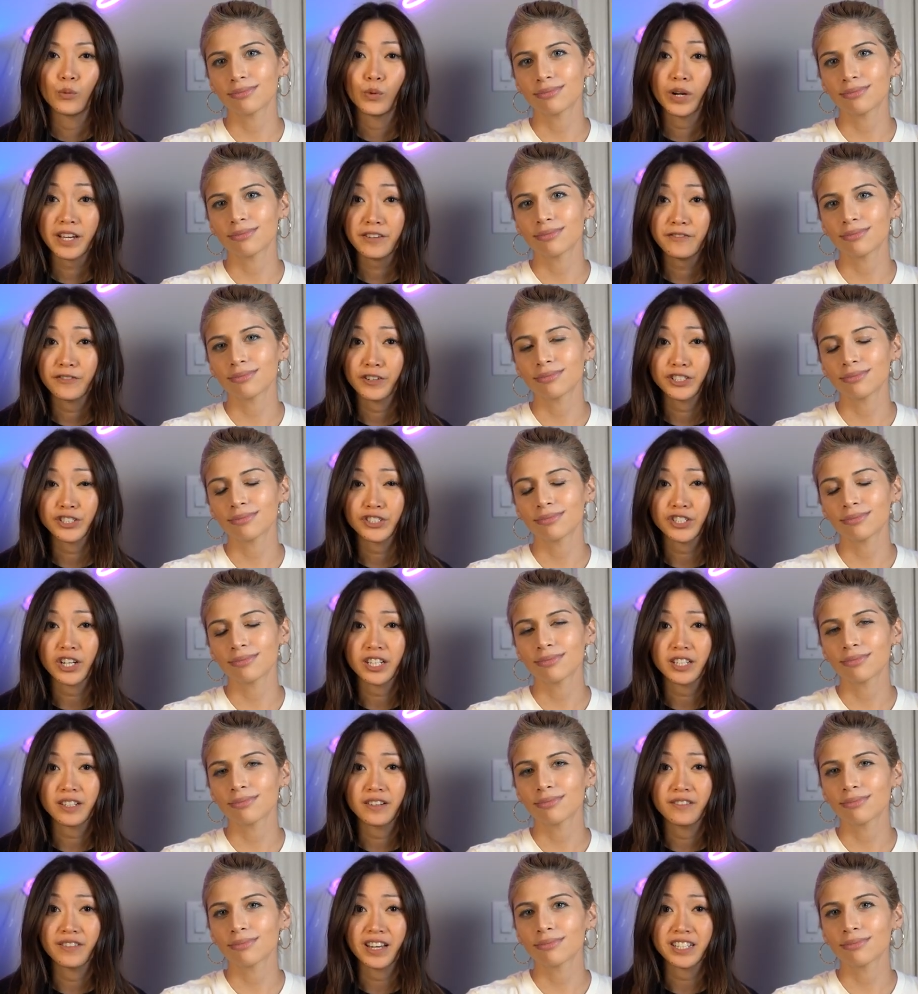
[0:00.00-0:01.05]
Speaker 1: When I first
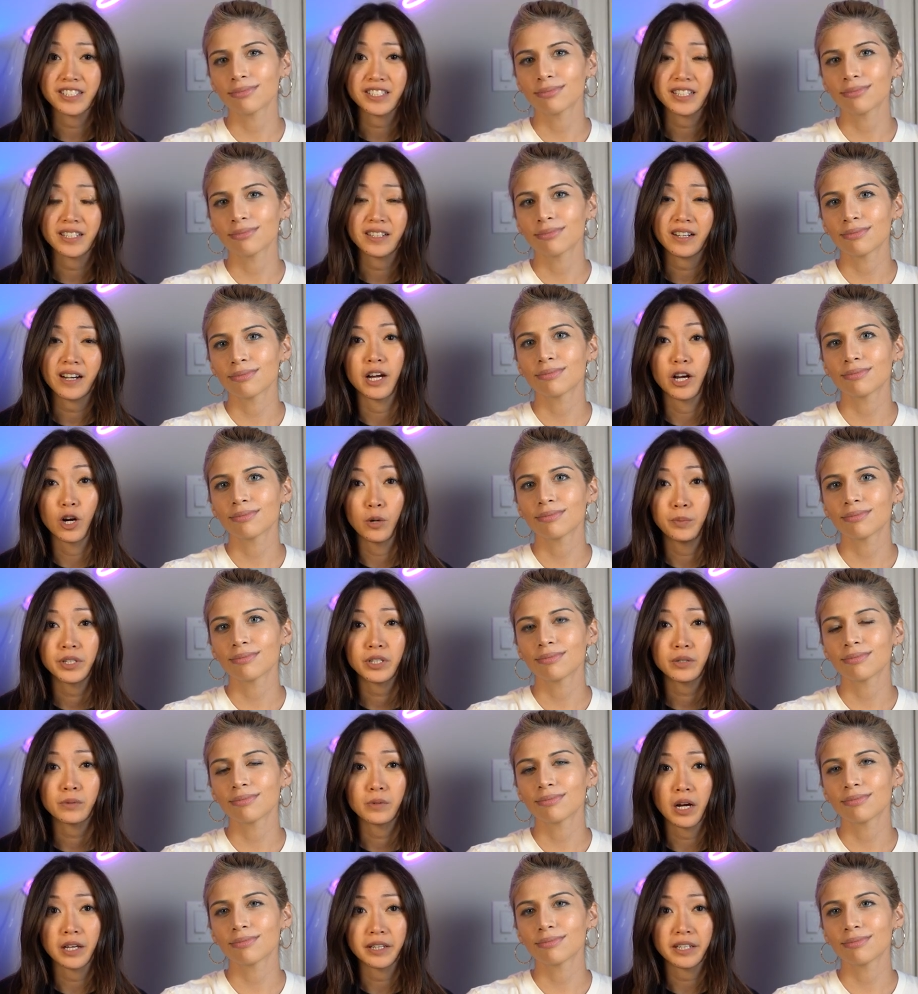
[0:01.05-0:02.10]
started investing, I opened
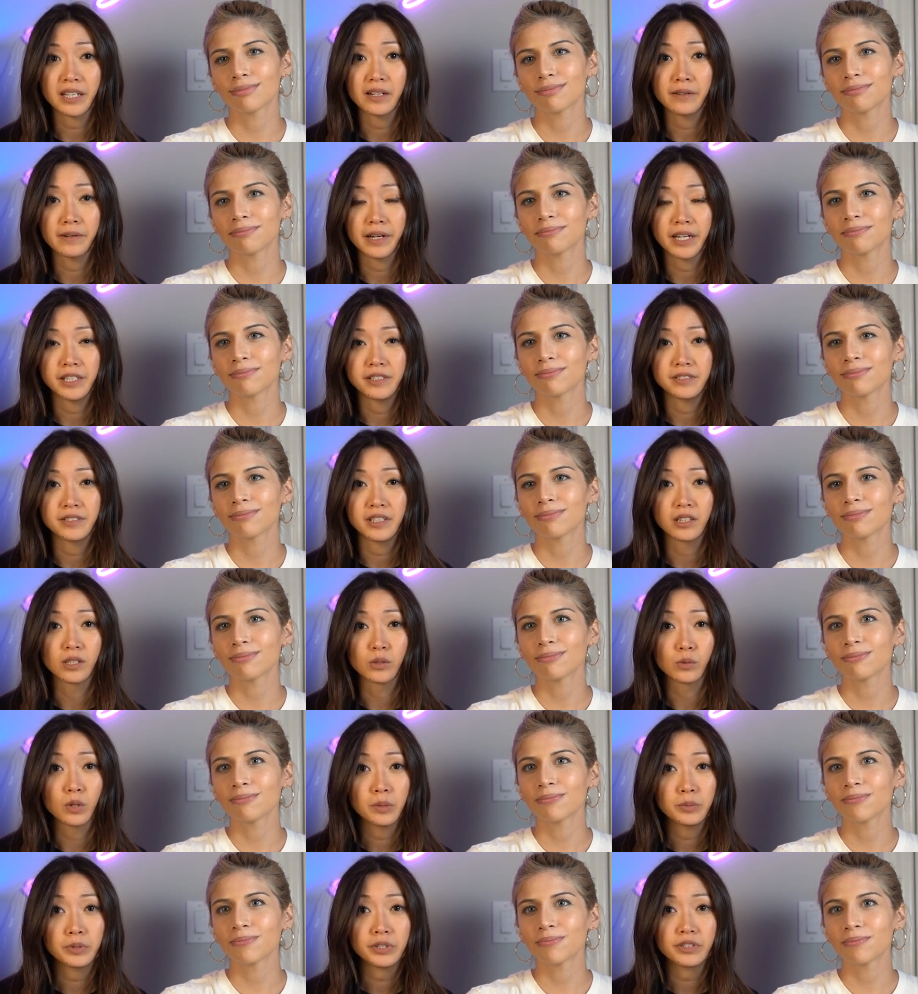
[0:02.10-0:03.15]
a Roth IRA using the
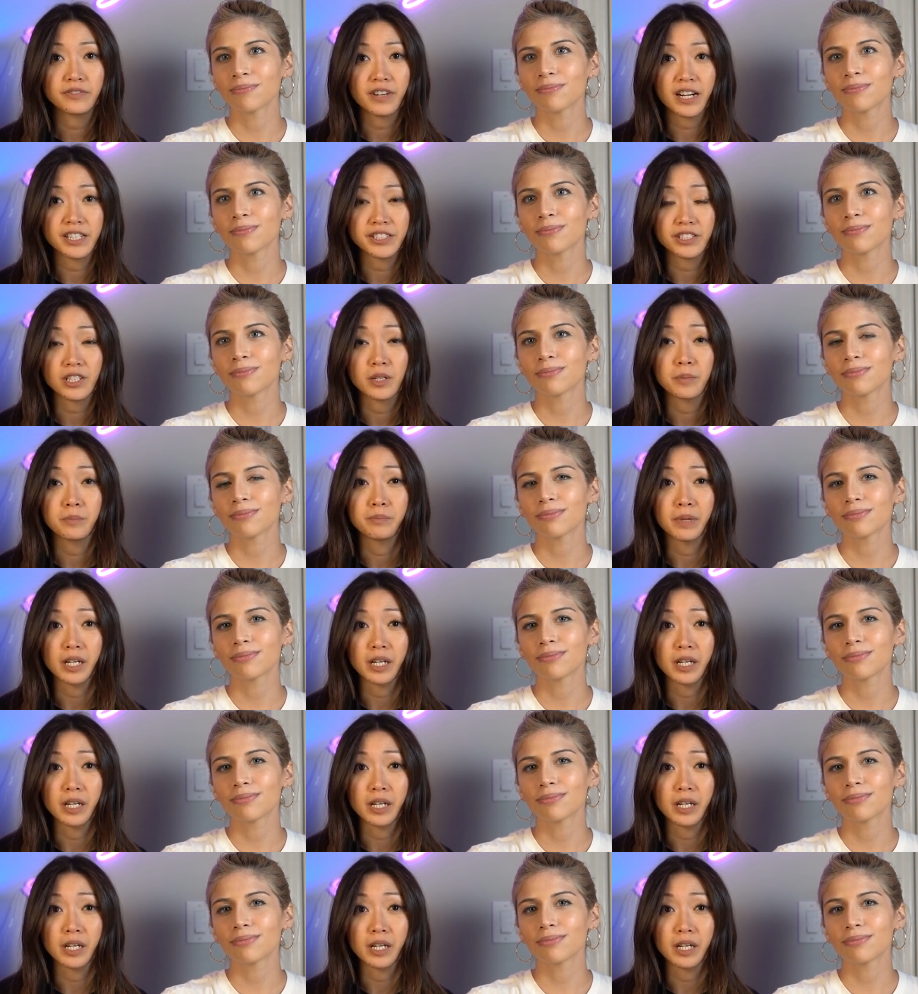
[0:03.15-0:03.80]
robo-advisor